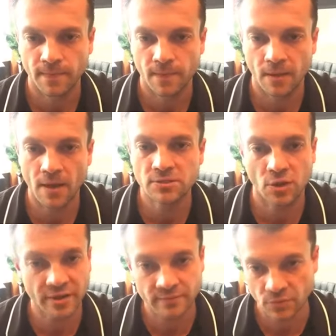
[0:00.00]
Okay, so
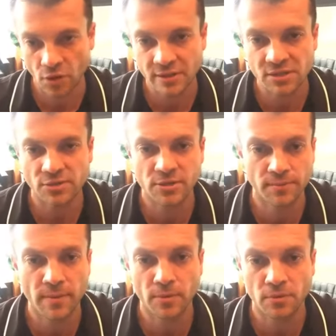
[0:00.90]
I saw some
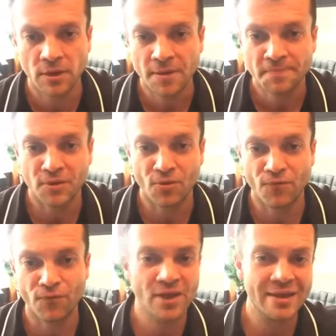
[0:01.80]
people,
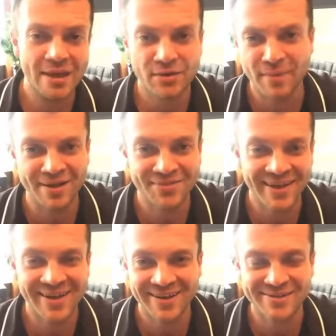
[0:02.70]
freaking out about that
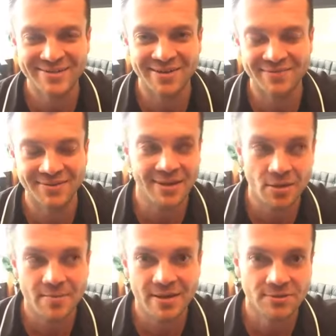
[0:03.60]
kind of stuff, and they're like, oh
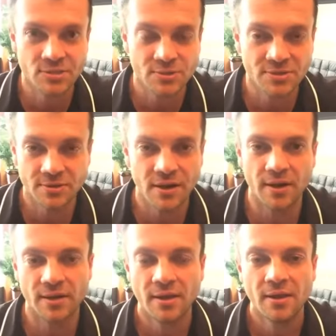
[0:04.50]
my goodness, what's going on?